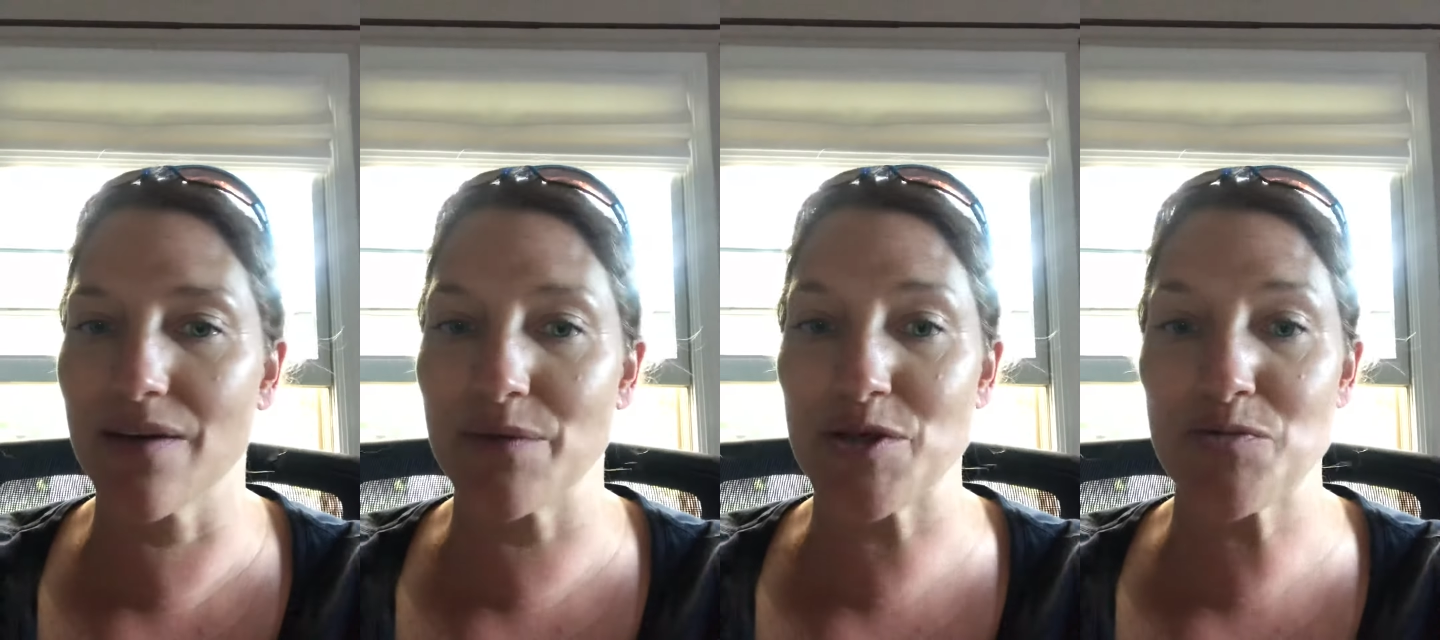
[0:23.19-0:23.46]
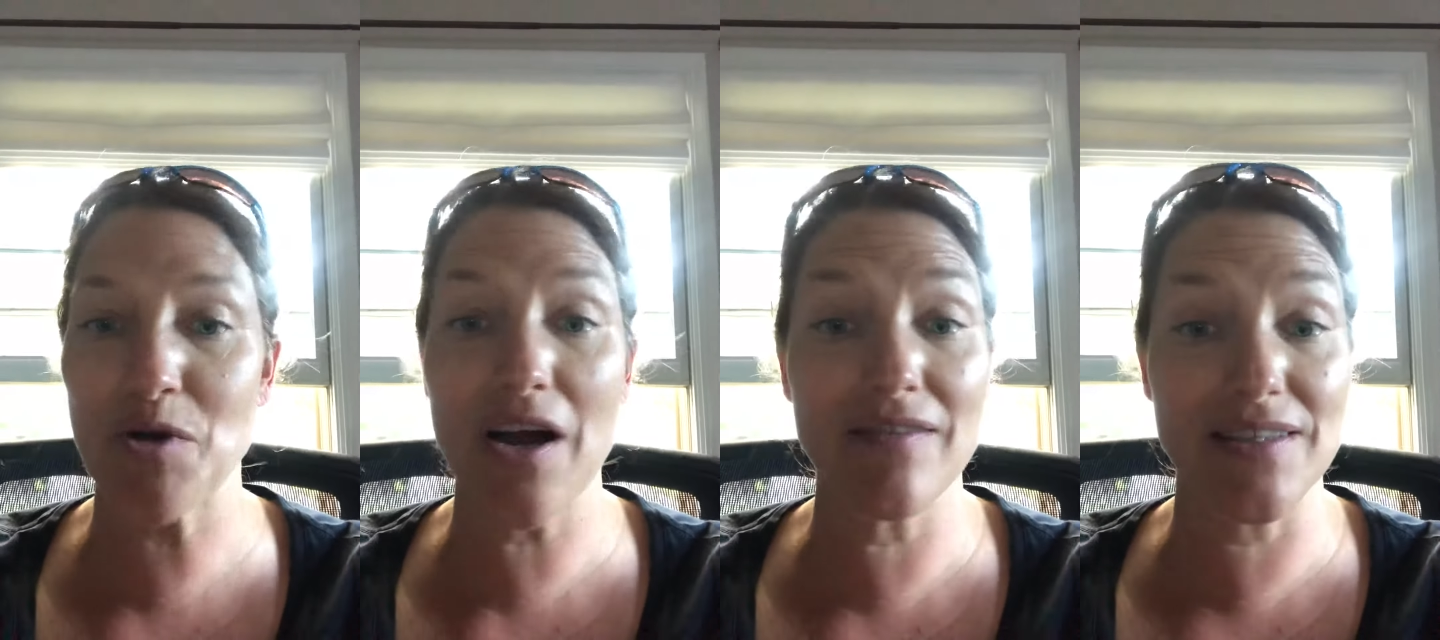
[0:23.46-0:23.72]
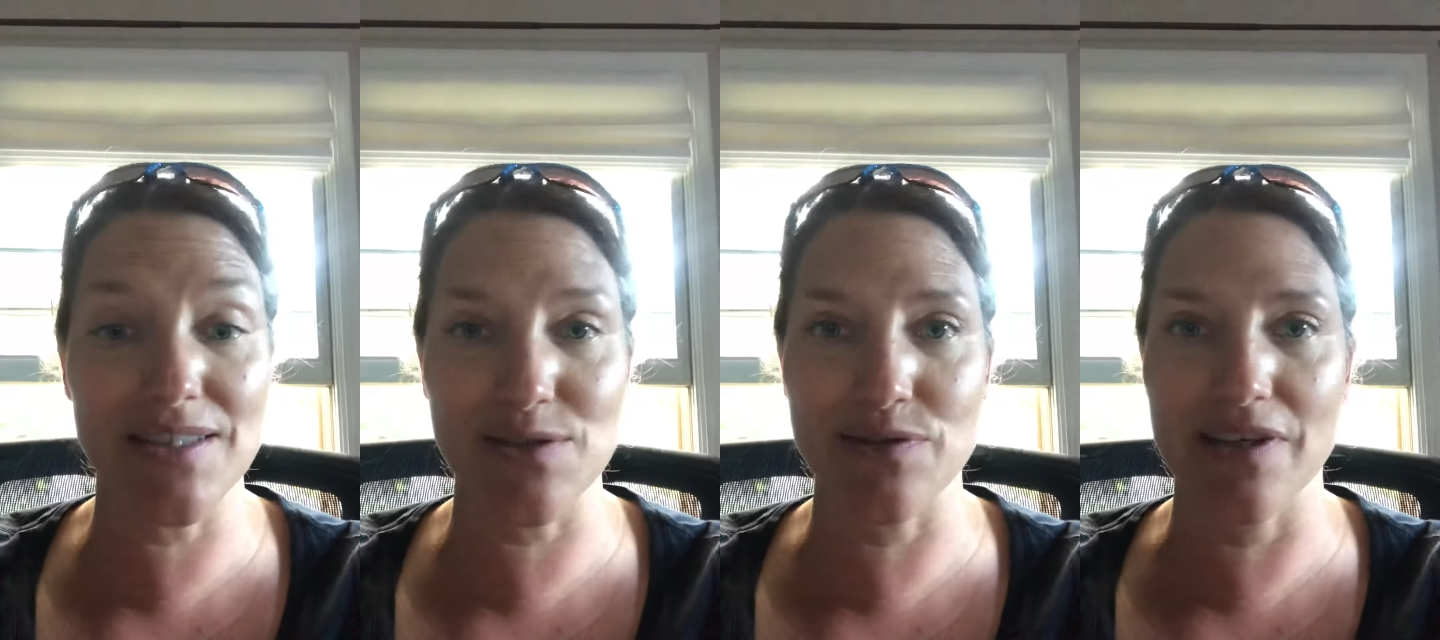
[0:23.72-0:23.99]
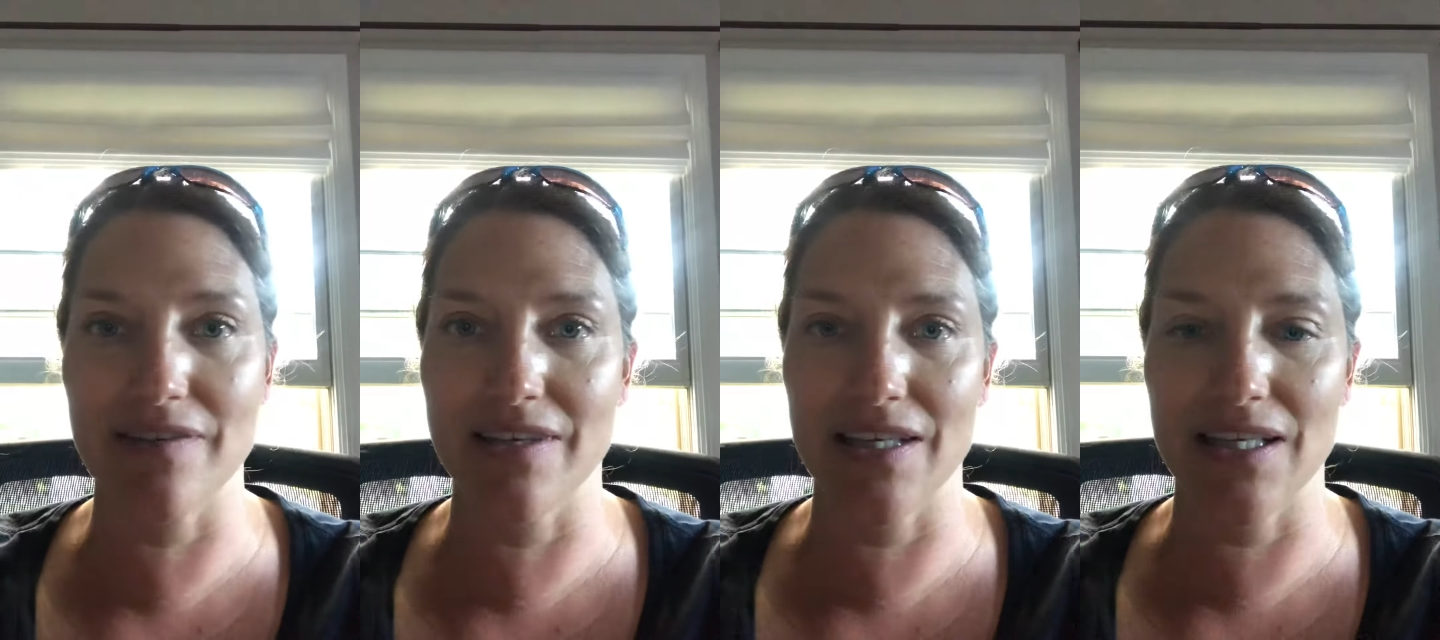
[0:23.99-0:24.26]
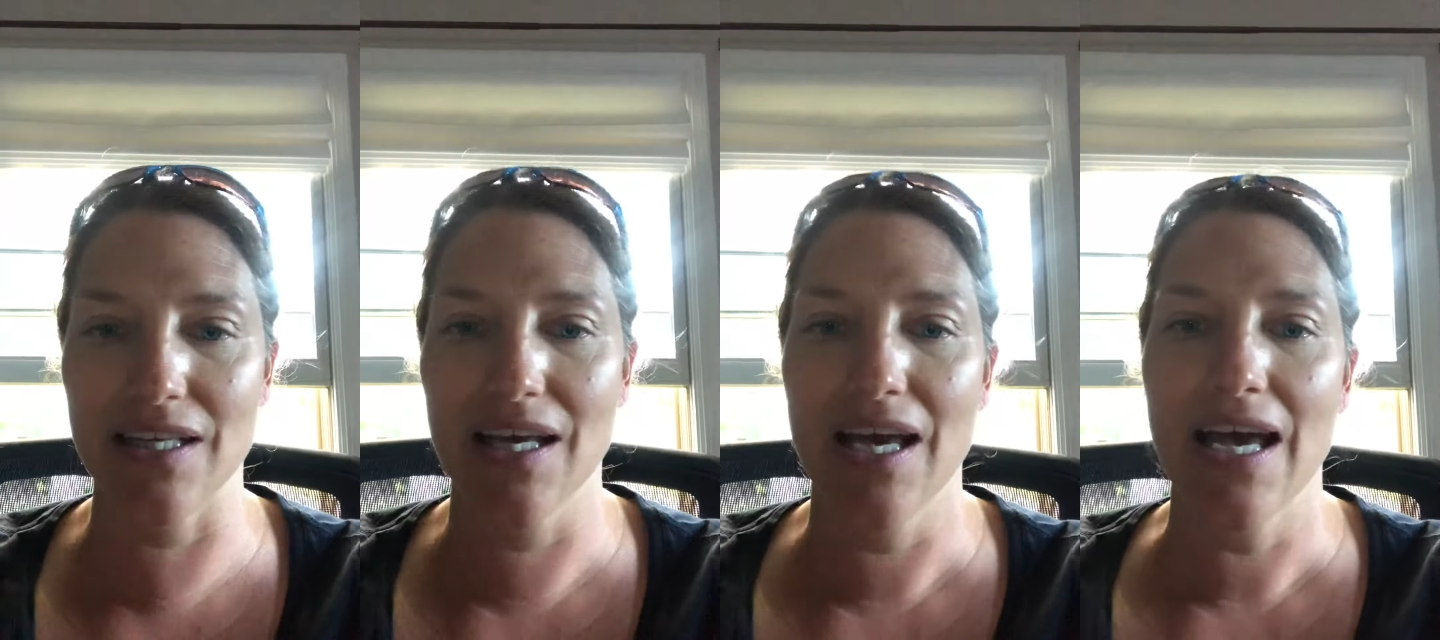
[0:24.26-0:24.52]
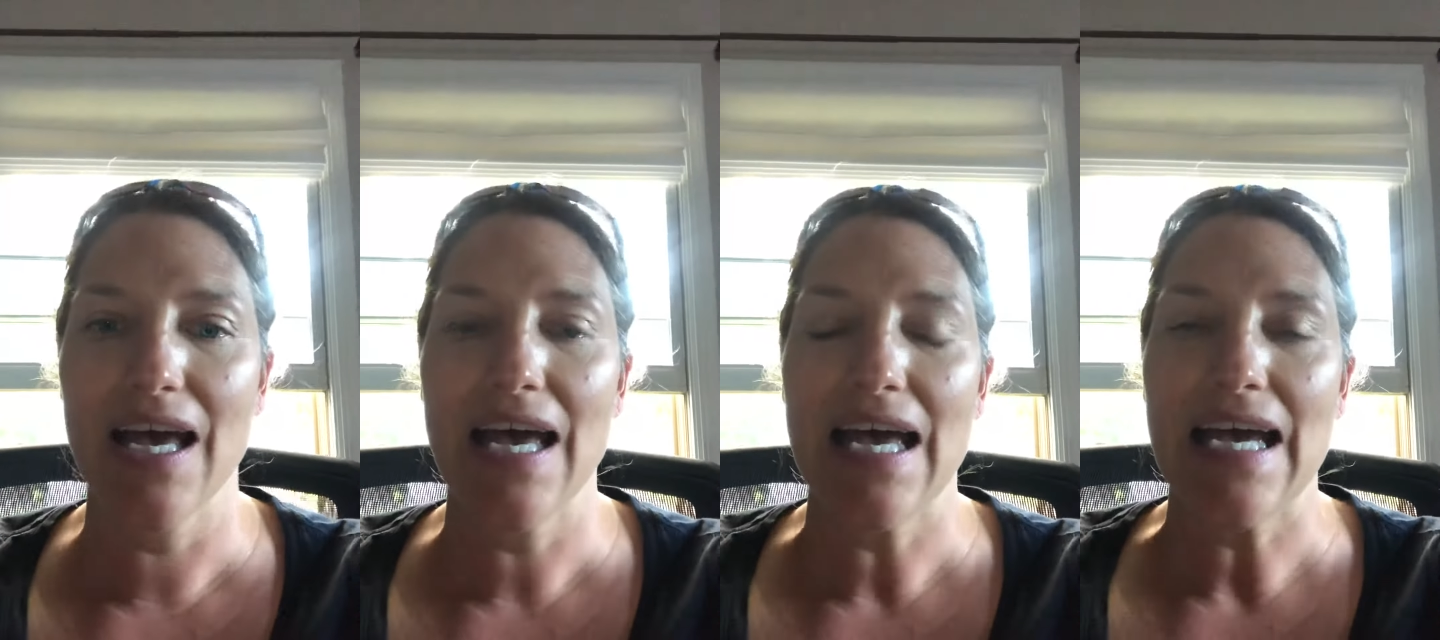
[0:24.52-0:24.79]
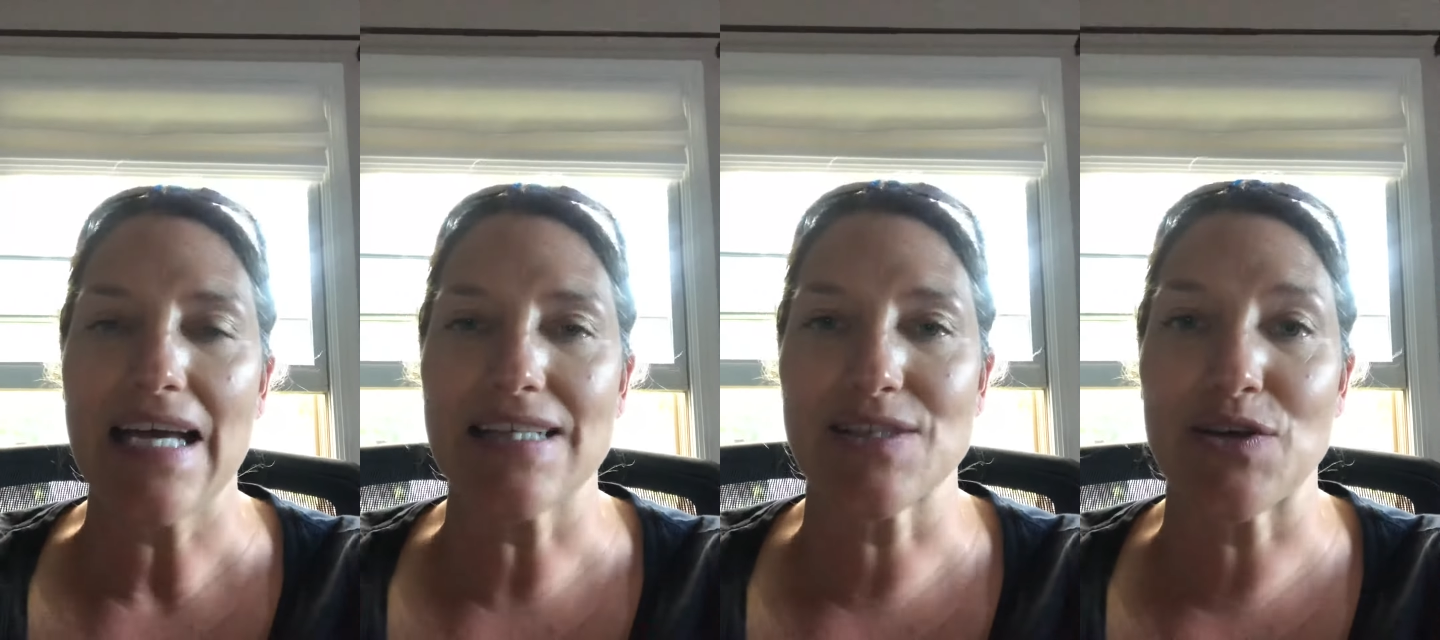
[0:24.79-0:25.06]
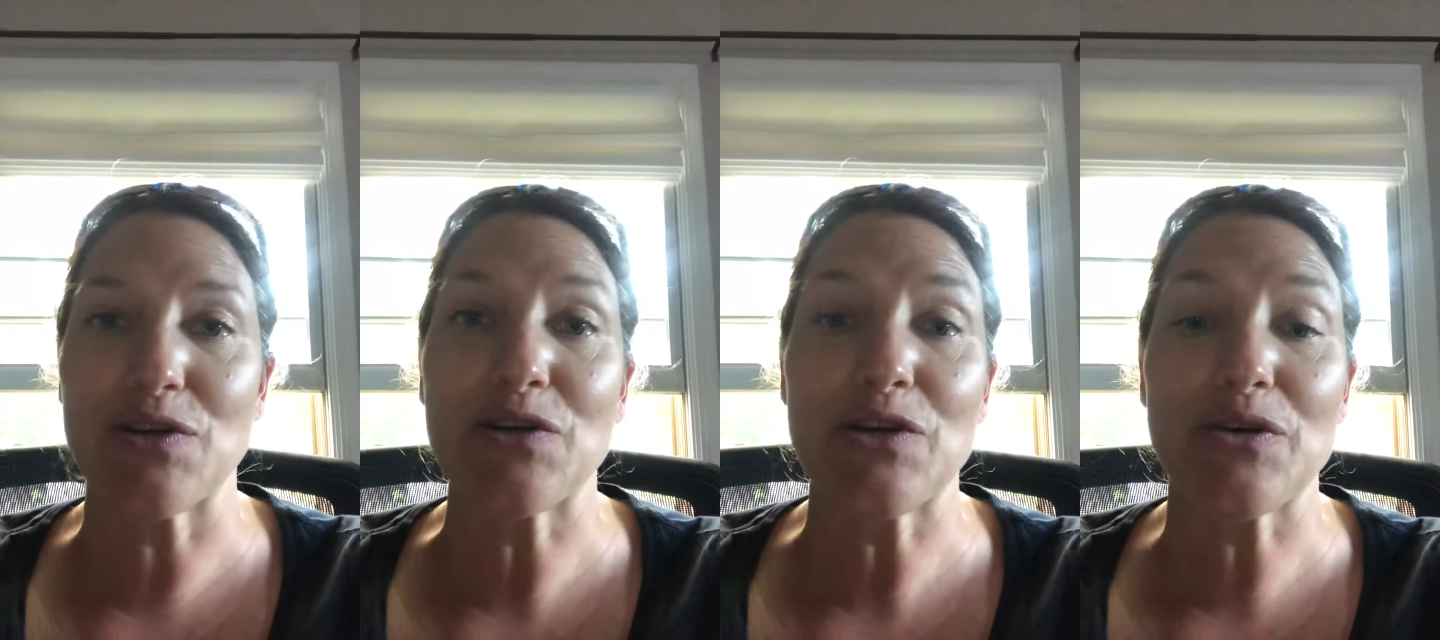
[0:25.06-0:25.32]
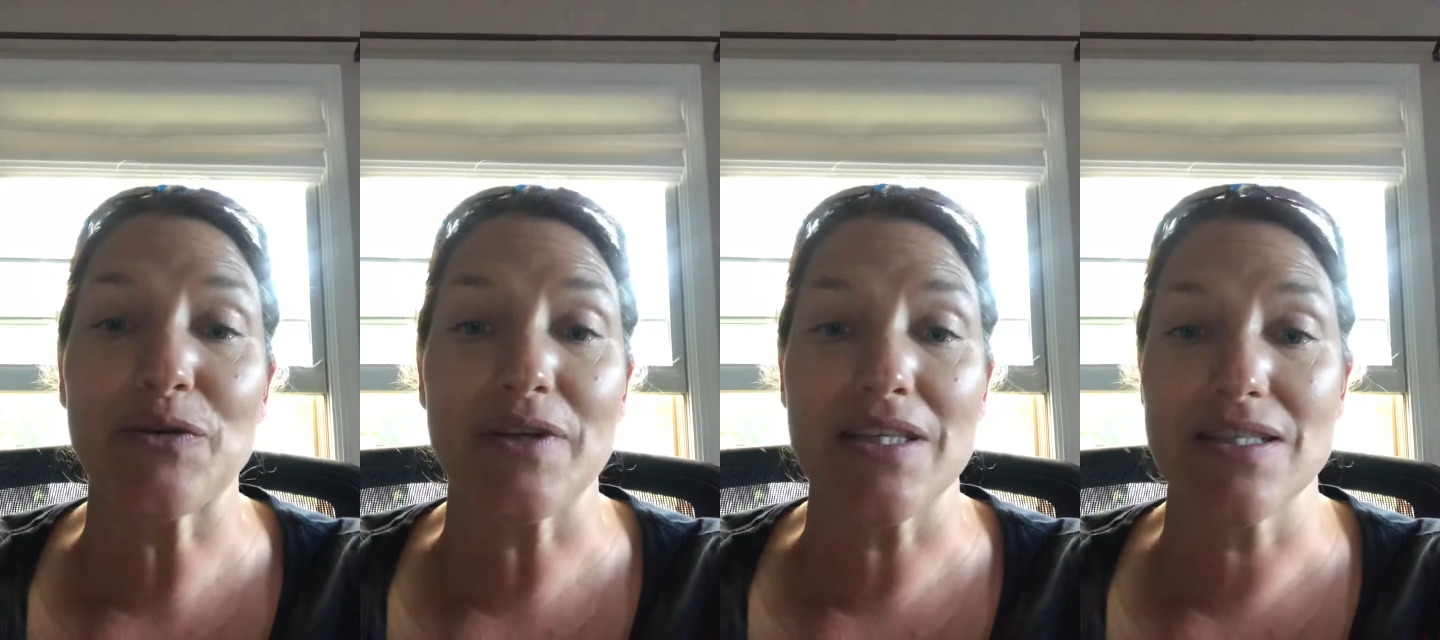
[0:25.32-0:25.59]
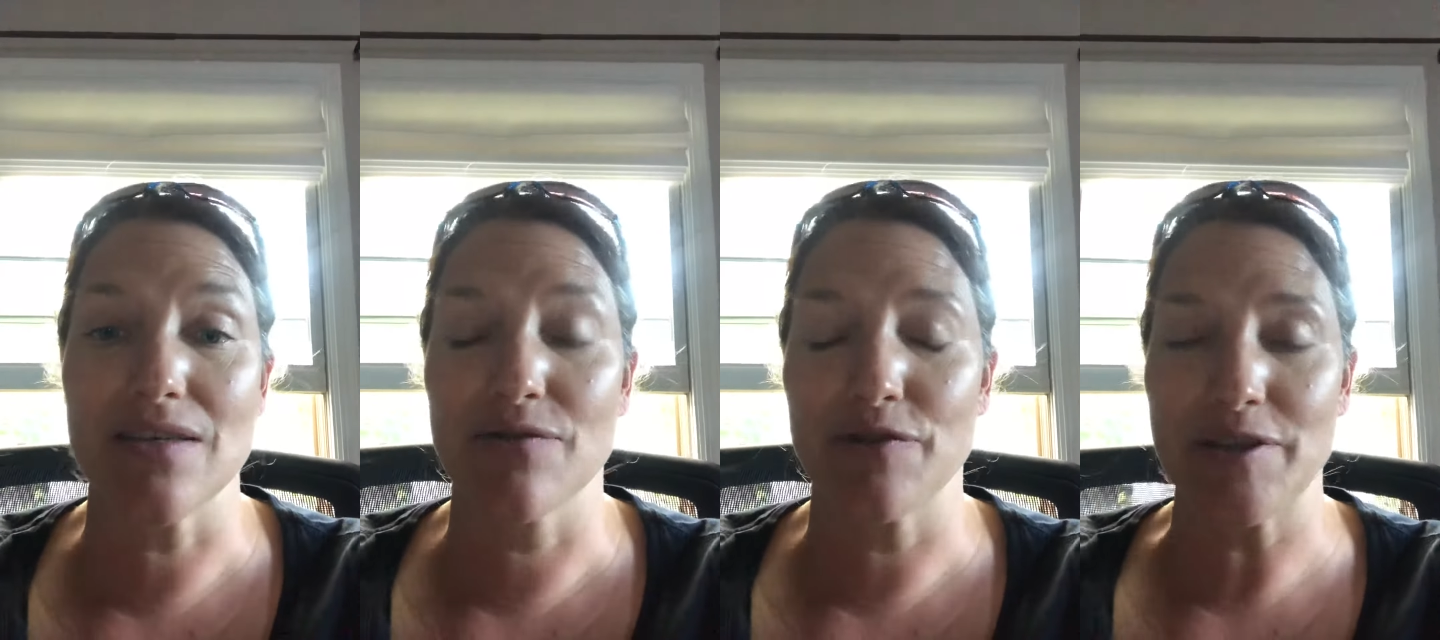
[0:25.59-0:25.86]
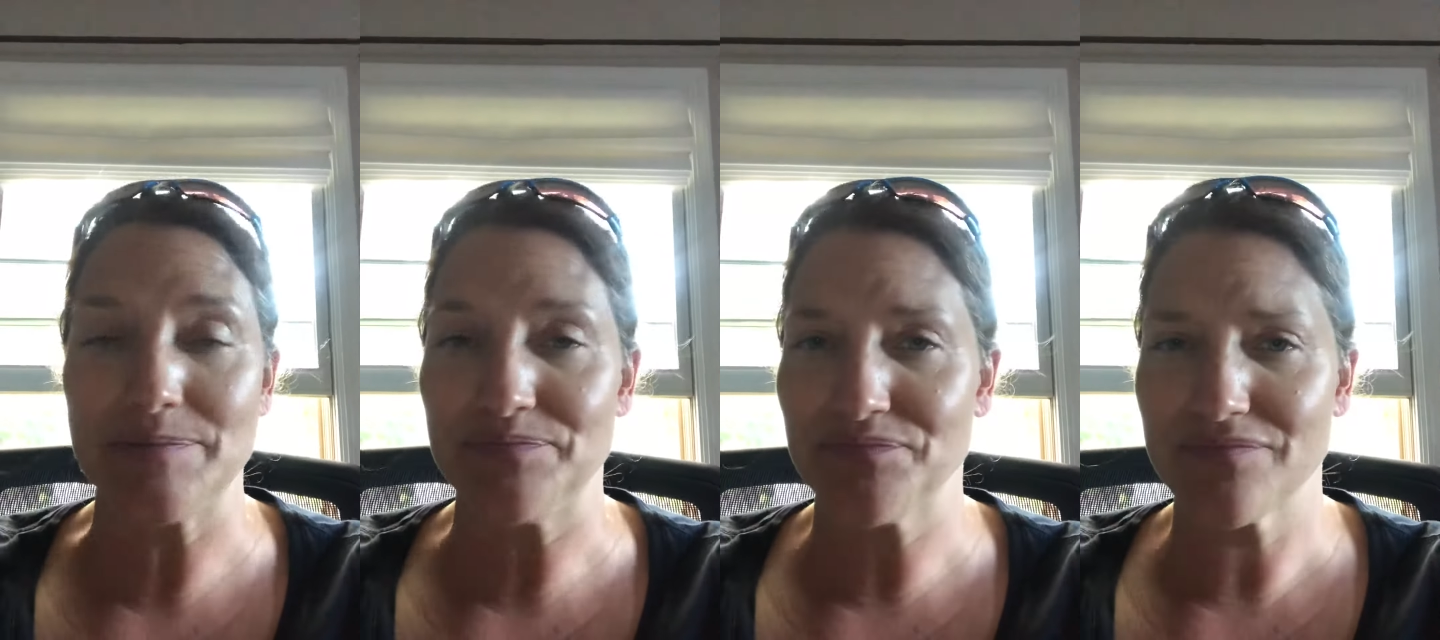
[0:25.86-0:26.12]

which province you live in. It's going to look really different.